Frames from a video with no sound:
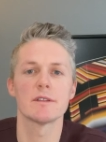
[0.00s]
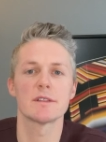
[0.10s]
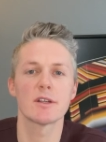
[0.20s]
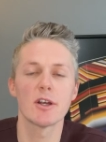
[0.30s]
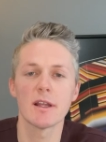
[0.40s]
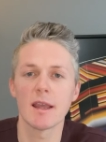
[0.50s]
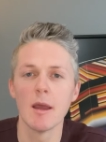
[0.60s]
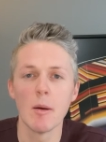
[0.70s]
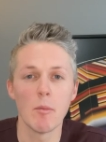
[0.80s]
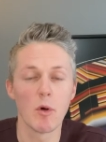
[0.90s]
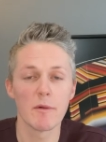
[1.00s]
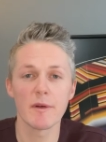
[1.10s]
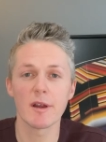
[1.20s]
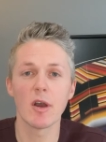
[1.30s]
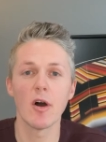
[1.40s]
skirting, more
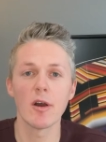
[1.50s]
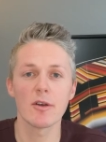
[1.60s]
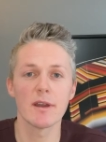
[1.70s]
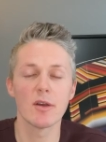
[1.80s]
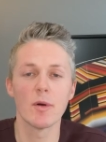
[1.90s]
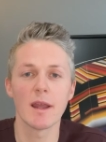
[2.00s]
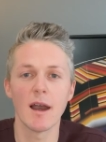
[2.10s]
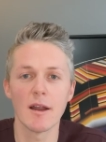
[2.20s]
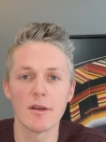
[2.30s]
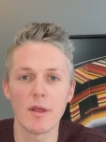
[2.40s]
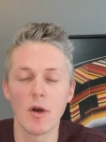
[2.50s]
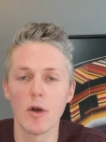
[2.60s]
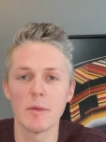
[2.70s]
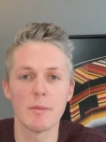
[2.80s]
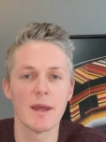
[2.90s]
for concrete going under the
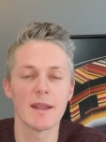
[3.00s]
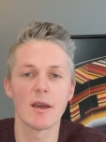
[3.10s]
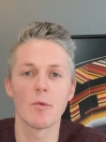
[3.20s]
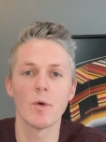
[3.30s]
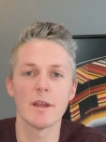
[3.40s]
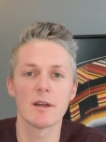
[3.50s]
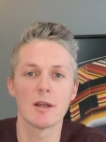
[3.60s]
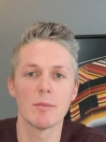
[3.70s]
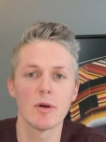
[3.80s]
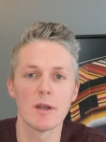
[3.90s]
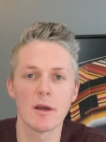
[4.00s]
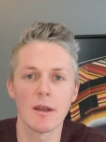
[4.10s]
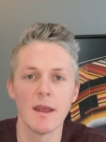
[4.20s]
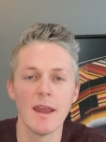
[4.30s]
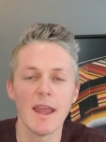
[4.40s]
home, depending on what you're gonna put it
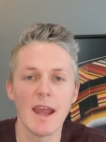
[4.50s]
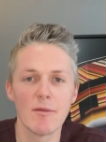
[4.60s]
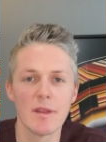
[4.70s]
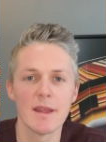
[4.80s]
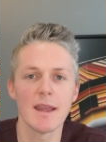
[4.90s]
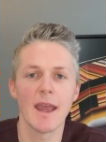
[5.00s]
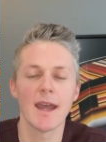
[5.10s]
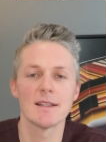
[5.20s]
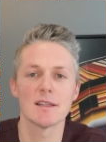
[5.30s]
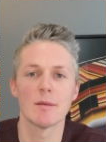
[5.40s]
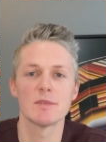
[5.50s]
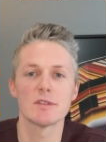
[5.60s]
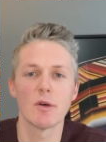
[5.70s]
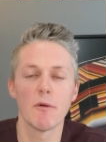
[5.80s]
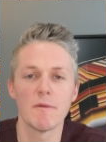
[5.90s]
on. Everything adds up
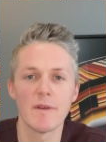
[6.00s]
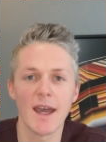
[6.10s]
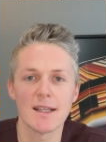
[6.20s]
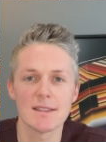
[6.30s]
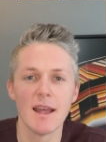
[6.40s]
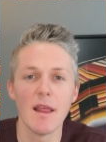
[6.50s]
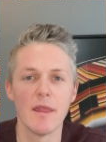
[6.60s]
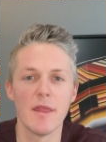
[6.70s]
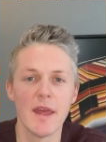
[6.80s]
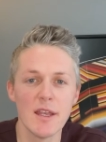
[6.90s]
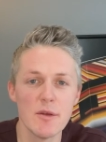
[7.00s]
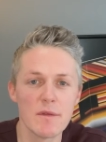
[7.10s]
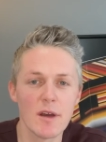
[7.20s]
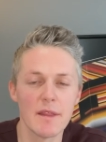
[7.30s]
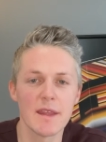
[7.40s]
so fast. Then
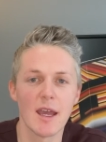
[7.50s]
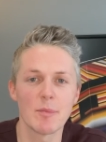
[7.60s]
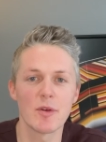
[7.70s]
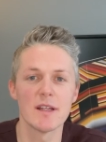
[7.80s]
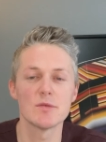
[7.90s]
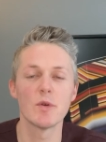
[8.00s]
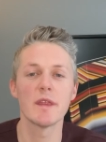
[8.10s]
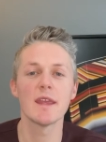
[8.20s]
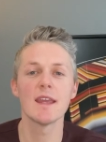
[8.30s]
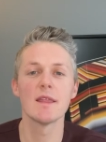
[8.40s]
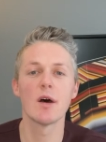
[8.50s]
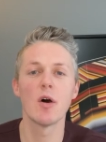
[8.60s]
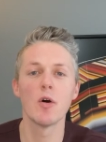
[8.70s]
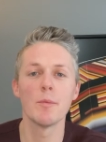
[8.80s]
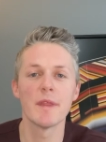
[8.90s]
you've got the upgrades within the
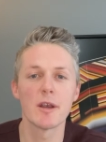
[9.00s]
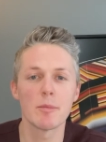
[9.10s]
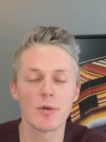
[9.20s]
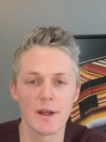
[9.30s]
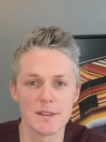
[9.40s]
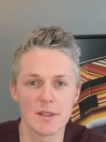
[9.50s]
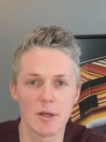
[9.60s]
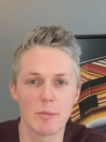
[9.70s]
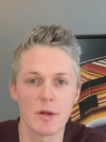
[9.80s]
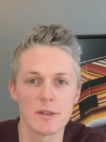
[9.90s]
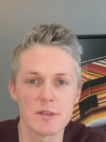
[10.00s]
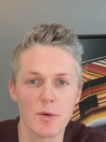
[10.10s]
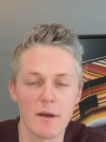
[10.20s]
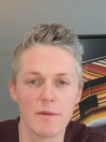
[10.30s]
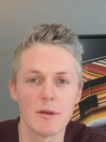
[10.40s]
home that are priced on a per
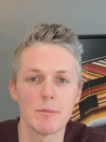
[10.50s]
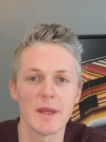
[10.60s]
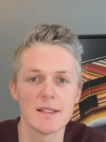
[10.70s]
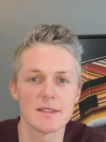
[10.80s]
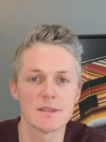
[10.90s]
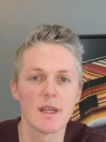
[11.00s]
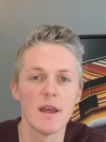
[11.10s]
square foot basis.